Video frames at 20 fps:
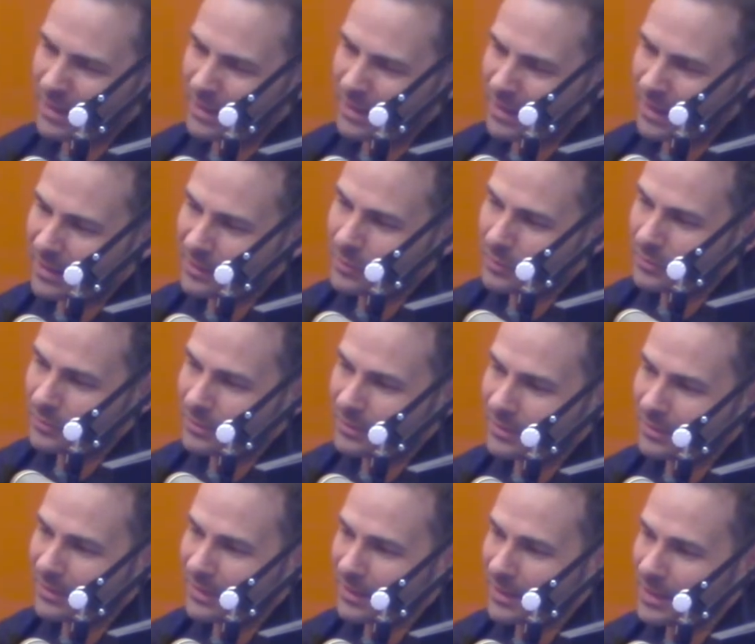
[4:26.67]

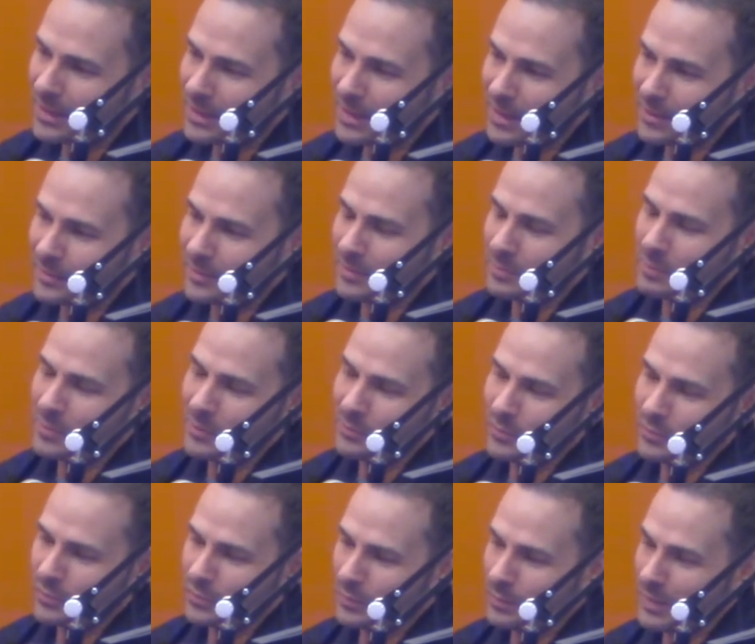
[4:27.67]
I think
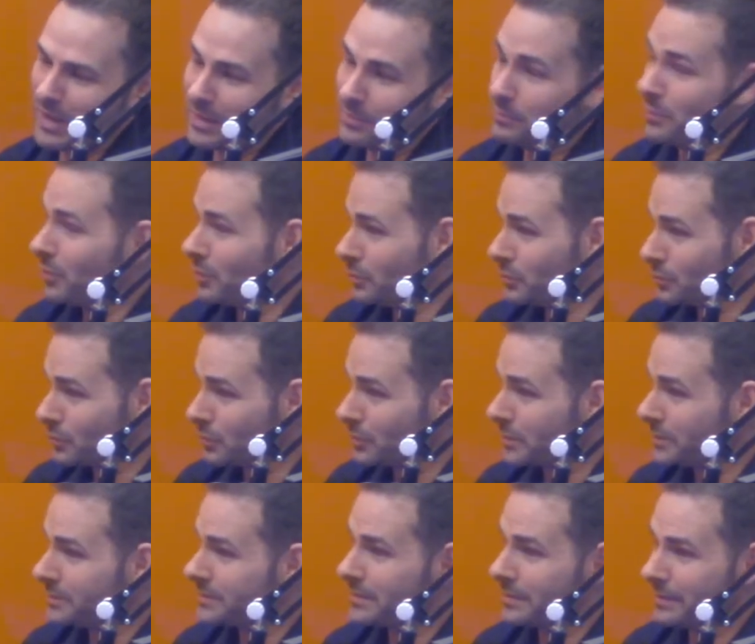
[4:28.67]
people will buy
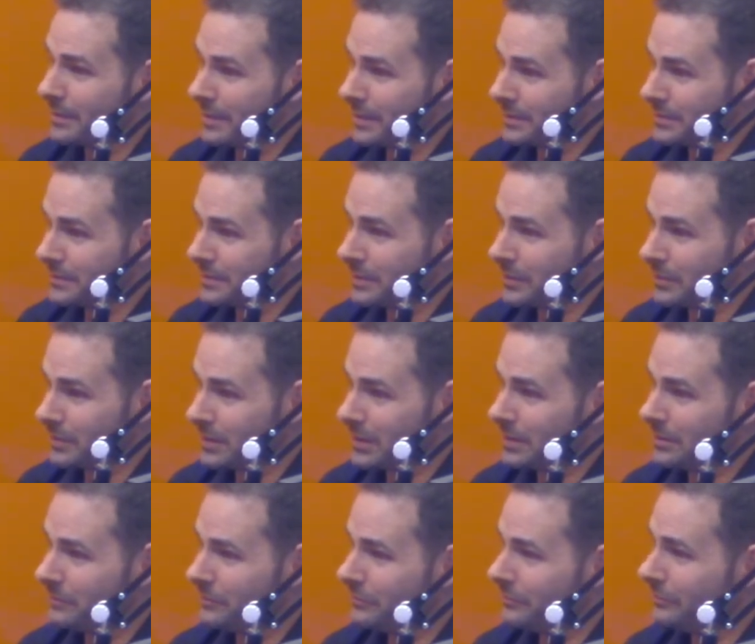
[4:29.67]
Polaroids and things that are
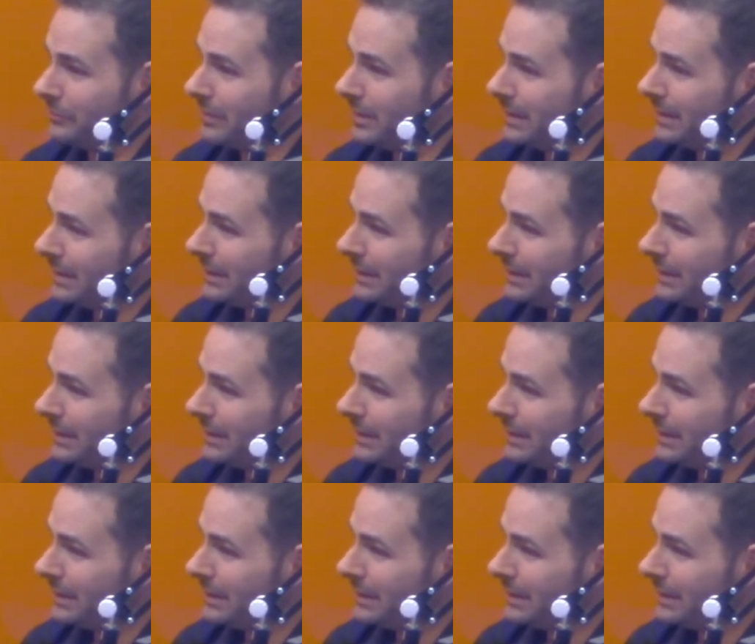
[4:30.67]
kind of